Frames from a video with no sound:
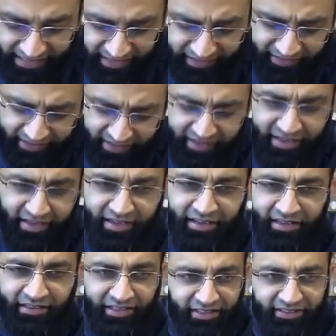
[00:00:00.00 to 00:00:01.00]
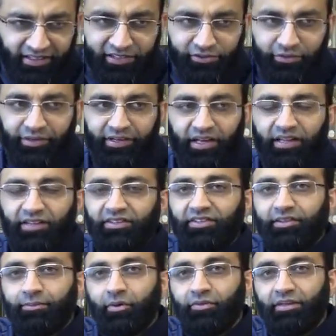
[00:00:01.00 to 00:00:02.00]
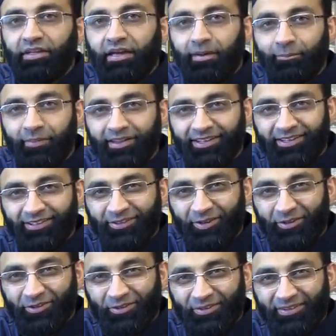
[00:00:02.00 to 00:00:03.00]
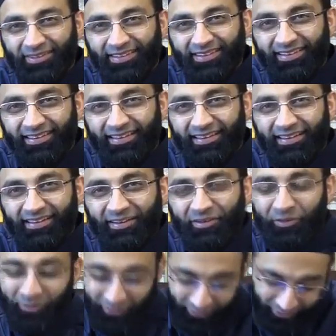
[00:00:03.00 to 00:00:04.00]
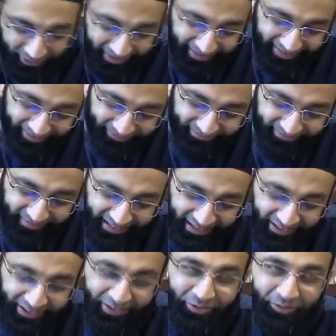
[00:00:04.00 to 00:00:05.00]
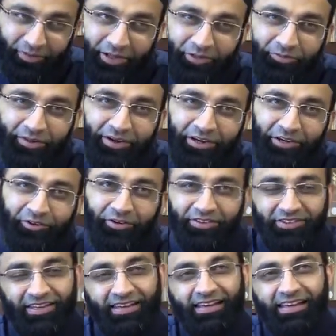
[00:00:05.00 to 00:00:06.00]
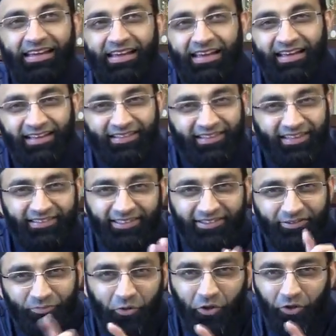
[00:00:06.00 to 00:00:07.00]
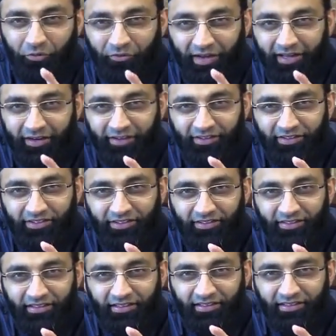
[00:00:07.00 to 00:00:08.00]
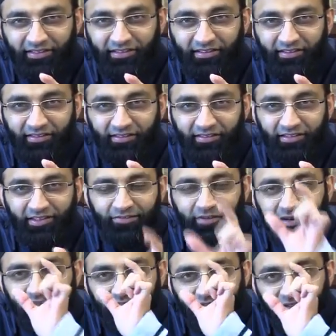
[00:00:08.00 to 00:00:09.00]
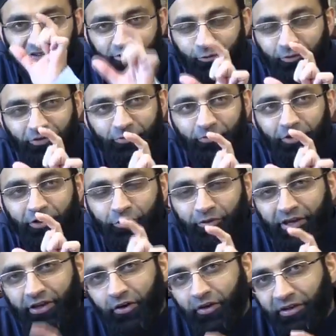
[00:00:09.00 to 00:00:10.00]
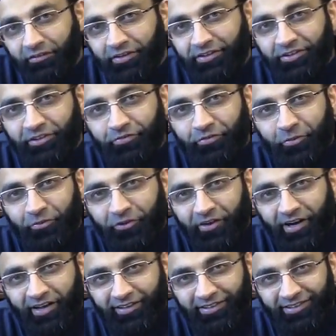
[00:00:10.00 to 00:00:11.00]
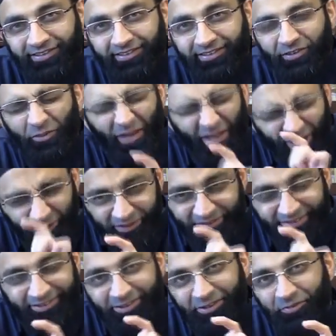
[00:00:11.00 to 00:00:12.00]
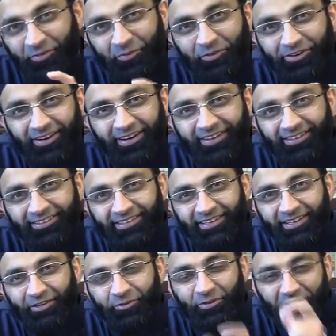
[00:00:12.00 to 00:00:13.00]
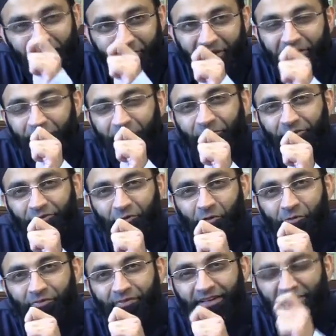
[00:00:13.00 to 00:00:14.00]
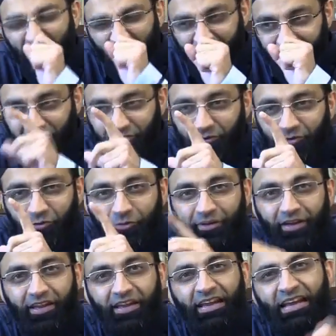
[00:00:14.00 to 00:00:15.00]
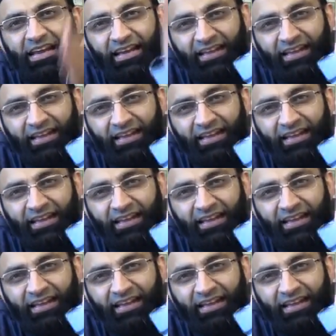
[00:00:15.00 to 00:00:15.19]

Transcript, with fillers: is this actually tells us about the humbleness also. You know, it's, it's, it's very interesting. This is small virus. This virus is so small you cannot even see from your eyes. You cannot even see from your eyes. You need a microscope. Anyway, you need to zoom in.